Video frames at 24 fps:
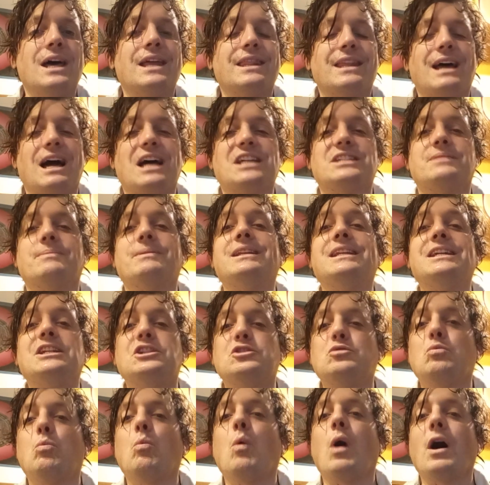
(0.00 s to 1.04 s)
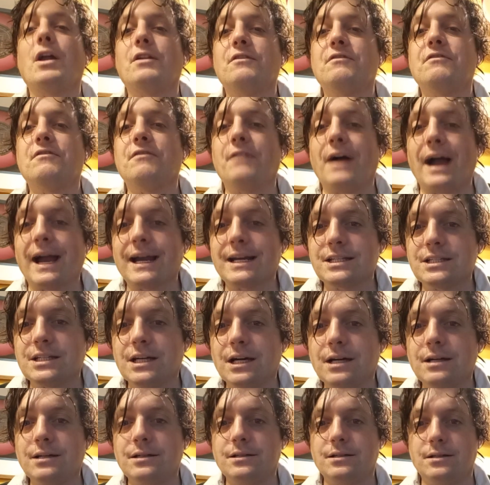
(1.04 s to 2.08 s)
There has to be at least one
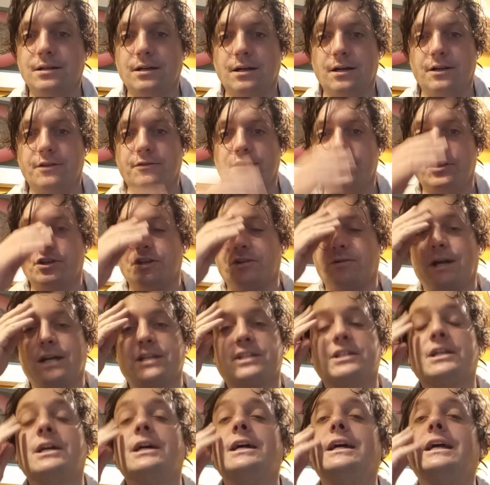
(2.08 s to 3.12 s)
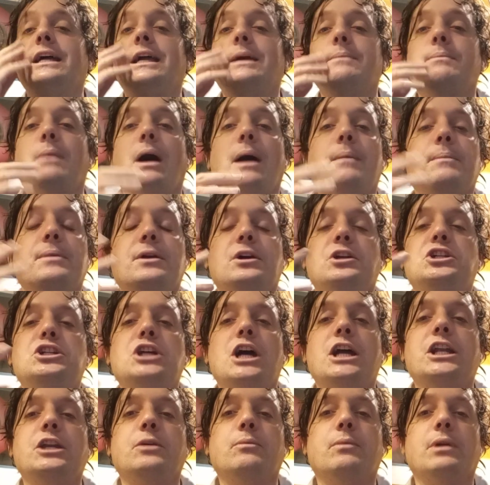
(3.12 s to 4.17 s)
factor for the duress. It might be a
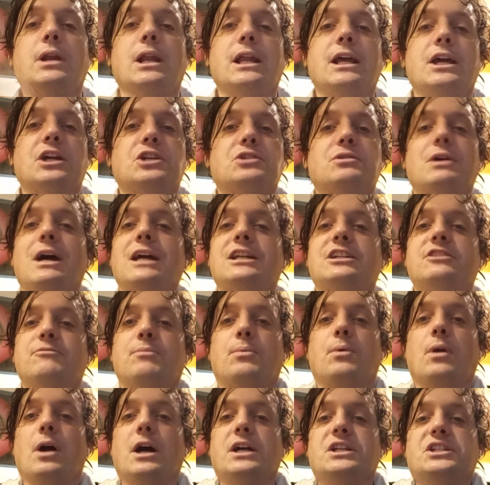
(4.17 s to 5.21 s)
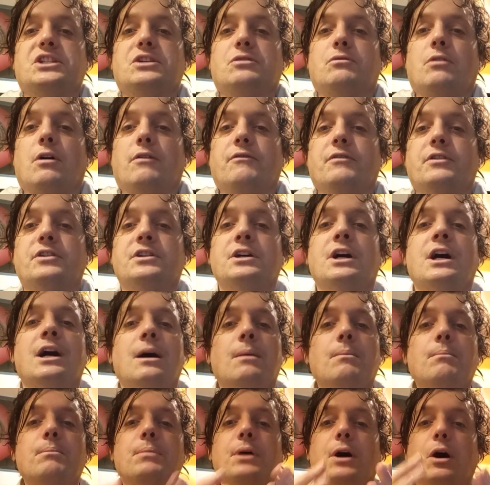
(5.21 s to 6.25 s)
genuinely attractive price you're offered,
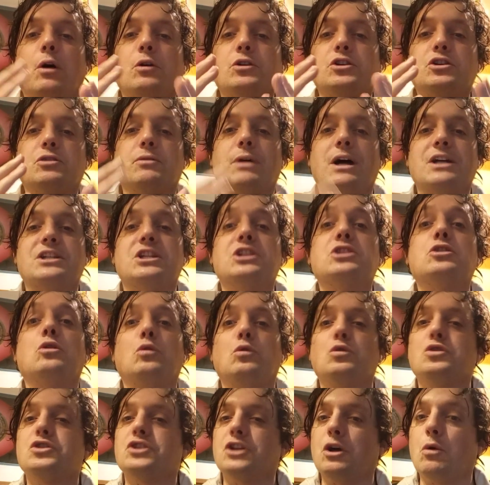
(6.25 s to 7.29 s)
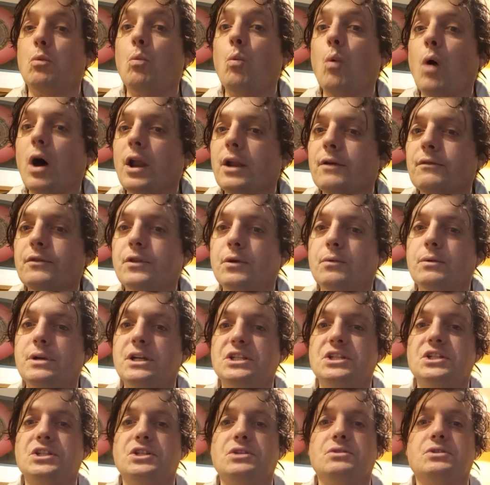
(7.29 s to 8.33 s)
but duress is also one of the
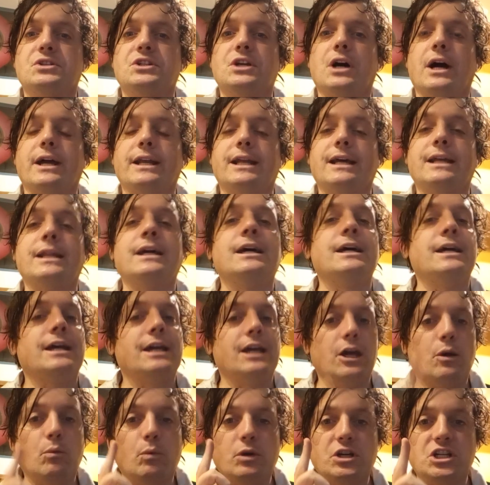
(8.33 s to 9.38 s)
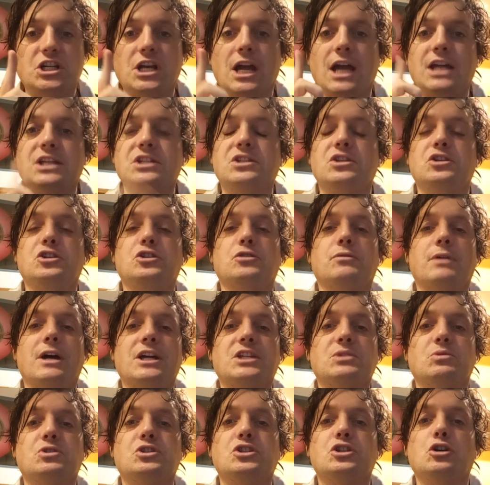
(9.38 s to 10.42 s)
reasons you sign it, in which case the
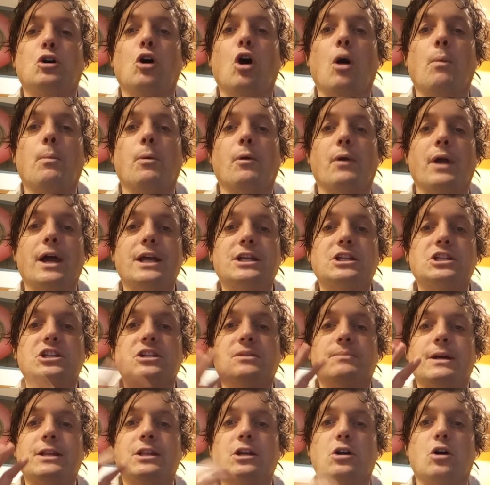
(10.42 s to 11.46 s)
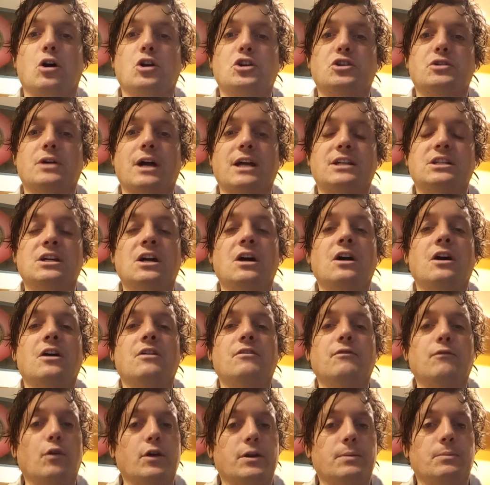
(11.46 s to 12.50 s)
duress will still operate to make the contract
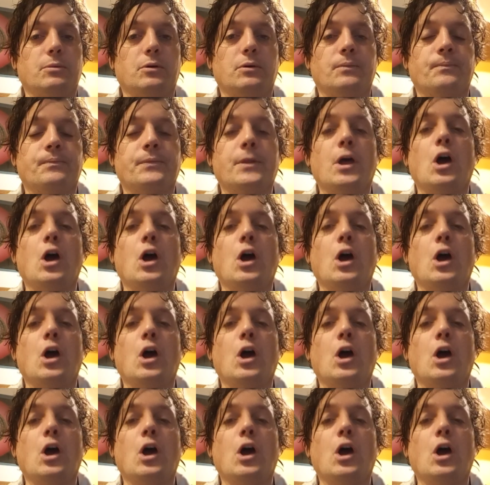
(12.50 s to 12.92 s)
voidable.